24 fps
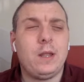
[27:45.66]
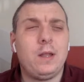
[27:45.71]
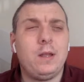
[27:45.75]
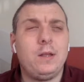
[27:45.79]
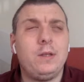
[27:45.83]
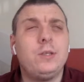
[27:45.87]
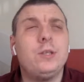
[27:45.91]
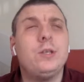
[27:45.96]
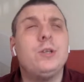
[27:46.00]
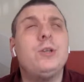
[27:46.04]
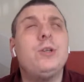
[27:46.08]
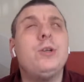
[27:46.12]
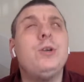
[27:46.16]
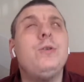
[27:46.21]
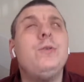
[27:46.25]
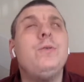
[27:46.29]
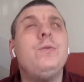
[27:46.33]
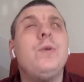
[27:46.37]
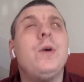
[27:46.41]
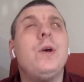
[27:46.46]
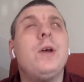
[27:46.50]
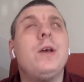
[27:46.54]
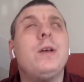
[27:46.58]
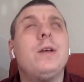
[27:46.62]
So do,
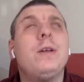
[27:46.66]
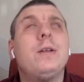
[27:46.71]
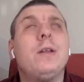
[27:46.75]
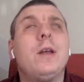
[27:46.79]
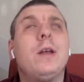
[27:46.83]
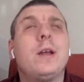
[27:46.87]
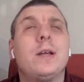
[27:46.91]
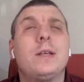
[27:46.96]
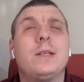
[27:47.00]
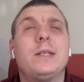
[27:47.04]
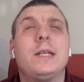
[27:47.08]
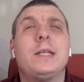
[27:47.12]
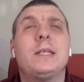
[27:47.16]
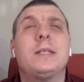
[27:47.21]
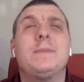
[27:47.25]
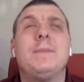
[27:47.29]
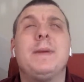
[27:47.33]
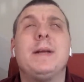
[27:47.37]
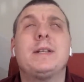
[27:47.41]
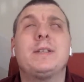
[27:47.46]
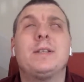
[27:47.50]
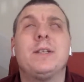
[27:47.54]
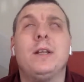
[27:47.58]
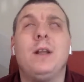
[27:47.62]
like I said,
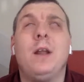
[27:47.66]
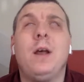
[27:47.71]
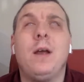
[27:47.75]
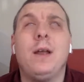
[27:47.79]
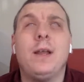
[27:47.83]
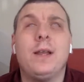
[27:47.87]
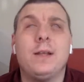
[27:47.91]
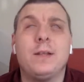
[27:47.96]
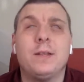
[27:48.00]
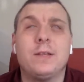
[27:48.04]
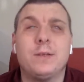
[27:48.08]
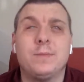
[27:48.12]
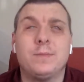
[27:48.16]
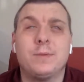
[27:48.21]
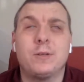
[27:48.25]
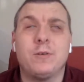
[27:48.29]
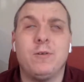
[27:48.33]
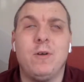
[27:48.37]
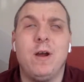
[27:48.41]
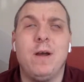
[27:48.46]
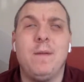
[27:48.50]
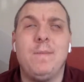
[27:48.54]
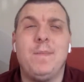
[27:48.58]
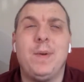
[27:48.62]
smash the like and
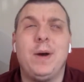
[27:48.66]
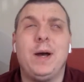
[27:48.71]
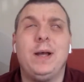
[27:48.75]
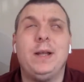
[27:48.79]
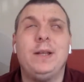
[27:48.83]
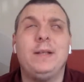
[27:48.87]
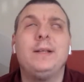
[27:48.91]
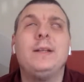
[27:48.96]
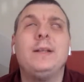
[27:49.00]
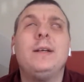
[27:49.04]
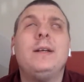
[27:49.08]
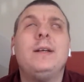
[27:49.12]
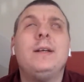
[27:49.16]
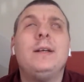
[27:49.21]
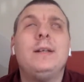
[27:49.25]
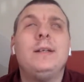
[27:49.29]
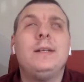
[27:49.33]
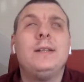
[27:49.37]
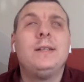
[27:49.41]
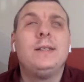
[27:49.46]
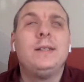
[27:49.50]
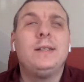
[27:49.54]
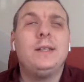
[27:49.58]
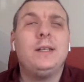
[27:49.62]
subscribe button.
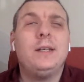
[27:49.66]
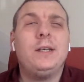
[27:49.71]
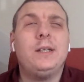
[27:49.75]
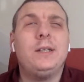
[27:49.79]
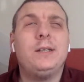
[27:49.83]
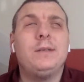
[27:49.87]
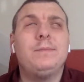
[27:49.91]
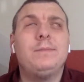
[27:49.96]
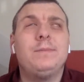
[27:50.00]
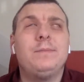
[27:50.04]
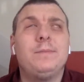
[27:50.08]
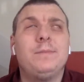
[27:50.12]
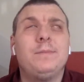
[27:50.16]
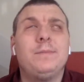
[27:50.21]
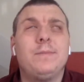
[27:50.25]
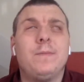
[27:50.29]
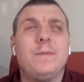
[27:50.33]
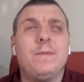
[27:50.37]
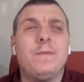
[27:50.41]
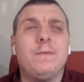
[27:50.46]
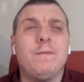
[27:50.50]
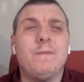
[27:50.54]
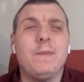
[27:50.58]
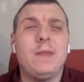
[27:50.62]
And
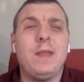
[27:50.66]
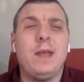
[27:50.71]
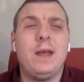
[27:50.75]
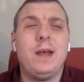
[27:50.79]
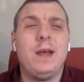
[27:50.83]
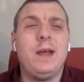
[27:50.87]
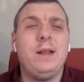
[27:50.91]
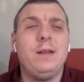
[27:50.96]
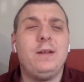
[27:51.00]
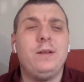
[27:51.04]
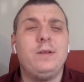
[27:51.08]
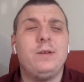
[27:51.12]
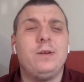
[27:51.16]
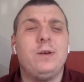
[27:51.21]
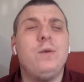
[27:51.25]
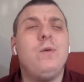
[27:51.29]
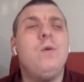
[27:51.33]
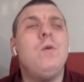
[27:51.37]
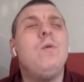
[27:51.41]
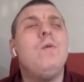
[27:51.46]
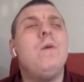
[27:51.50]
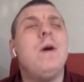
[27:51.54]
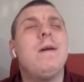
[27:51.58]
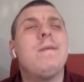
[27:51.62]

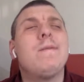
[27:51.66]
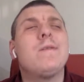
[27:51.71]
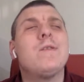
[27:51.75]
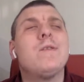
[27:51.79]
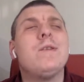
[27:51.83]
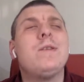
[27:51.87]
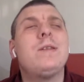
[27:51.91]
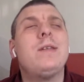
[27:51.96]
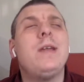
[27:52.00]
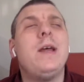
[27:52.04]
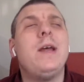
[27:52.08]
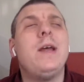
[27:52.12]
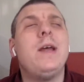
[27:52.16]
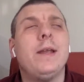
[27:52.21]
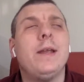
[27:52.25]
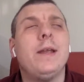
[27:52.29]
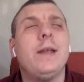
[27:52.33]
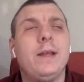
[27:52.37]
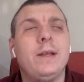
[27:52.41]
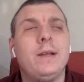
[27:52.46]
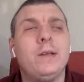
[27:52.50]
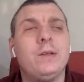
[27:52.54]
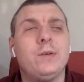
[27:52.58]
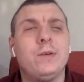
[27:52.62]
all have a good
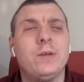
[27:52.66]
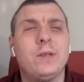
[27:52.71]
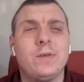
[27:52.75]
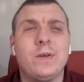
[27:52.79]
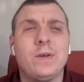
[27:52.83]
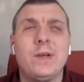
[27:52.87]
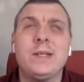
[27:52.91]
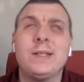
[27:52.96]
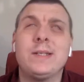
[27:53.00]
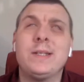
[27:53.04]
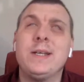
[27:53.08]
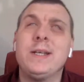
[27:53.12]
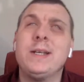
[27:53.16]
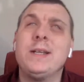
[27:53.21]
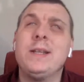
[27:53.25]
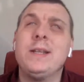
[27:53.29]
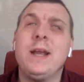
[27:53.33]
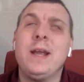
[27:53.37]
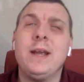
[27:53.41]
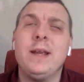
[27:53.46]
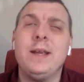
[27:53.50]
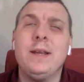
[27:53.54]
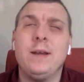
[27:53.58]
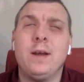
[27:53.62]
day. Enjoy the rest of your
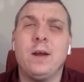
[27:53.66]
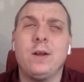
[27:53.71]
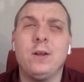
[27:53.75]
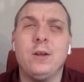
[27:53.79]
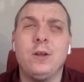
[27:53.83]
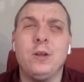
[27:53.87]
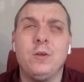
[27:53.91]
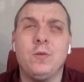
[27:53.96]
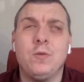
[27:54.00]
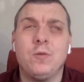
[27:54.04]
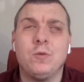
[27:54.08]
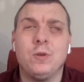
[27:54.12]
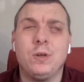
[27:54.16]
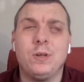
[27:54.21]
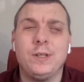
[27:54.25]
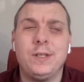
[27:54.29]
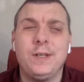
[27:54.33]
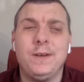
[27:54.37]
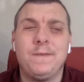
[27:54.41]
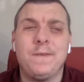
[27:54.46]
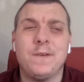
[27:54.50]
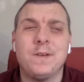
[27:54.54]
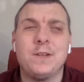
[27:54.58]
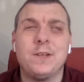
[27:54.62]
day. I know you're all on
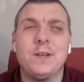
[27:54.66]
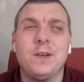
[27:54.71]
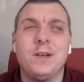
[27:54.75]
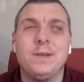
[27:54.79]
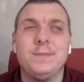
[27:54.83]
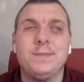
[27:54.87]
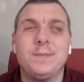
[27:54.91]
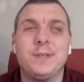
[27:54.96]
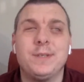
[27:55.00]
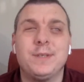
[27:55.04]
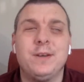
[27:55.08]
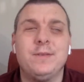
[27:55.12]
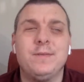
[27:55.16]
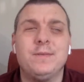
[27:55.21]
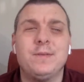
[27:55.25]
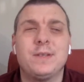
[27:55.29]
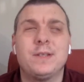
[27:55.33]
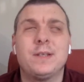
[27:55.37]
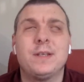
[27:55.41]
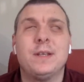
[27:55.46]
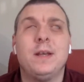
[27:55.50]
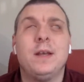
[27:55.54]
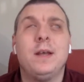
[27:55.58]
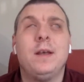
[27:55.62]
different time
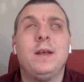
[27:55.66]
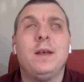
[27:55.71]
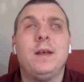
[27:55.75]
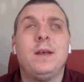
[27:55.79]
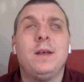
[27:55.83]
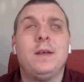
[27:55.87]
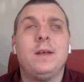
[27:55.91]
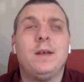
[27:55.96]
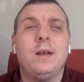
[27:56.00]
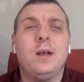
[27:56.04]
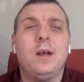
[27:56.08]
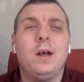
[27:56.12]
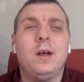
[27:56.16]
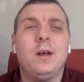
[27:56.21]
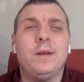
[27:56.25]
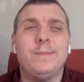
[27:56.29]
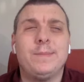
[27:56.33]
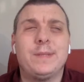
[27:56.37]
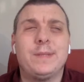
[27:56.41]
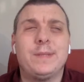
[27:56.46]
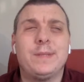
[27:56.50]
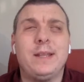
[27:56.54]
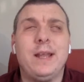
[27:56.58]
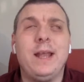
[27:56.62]
zones.
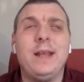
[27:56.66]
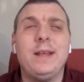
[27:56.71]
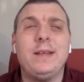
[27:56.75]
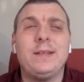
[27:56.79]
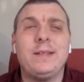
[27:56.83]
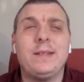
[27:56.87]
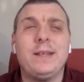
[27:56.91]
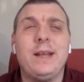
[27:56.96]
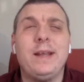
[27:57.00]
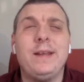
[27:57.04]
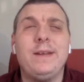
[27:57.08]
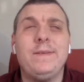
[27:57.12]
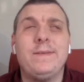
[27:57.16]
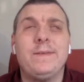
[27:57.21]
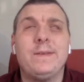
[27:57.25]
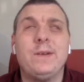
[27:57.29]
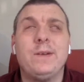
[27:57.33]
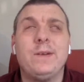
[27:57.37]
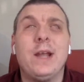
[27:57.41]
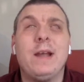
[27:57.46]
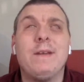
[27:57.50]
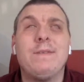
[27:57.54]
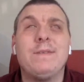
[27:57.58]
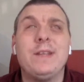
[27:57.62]
Stay safe,
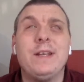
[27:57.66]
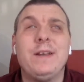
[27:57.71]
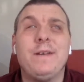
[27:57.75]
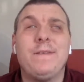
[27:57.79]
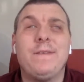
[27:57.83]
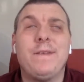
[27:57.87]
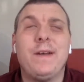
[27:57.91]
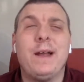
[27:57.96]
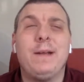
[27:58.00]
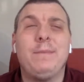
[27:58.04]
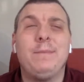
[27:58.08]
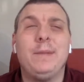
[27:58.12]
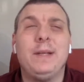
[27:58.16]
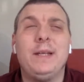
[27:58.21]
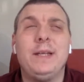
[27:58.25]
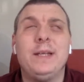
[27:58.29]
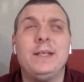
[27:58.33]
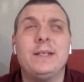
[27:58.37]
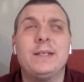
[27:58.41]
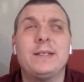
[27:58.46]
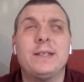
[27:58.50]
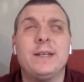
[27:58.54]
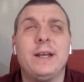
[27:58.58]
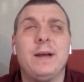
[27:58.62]
look after your
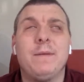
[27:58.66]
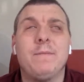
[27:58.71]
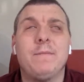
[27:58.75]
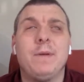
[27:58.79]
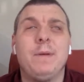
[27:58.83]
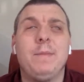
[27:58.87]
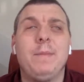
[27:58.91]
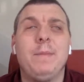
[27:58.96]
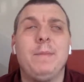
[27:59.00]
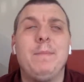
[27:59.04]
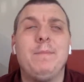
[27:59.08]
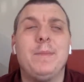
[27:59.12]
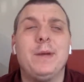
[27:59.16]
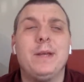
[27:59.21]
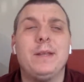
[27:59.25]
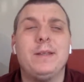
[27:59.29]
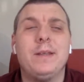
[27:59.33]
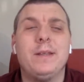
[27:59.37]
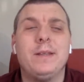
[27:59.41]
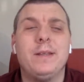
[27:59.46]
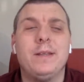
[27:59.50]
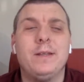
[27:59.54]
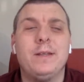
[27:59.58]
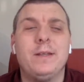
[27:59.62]
families, and remember
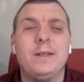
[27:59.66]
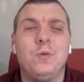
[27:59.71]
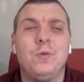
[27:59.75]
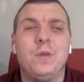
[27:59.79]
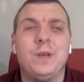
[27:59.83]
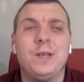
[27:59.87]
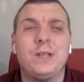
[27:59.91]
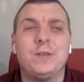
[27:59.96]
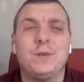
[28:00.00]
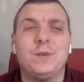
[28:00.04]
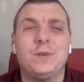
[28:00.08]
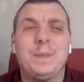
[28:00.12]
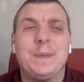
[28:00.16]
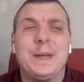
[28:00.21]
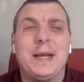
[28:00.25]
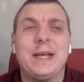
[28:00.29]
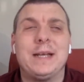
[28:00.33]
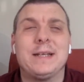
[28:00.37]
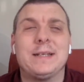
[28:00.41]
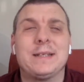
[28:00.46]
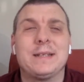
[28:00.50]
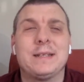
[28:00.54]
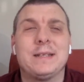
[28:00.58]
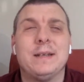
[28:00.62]
that all this will
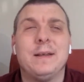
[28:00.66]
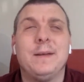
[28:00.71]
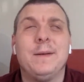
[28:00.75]
pass.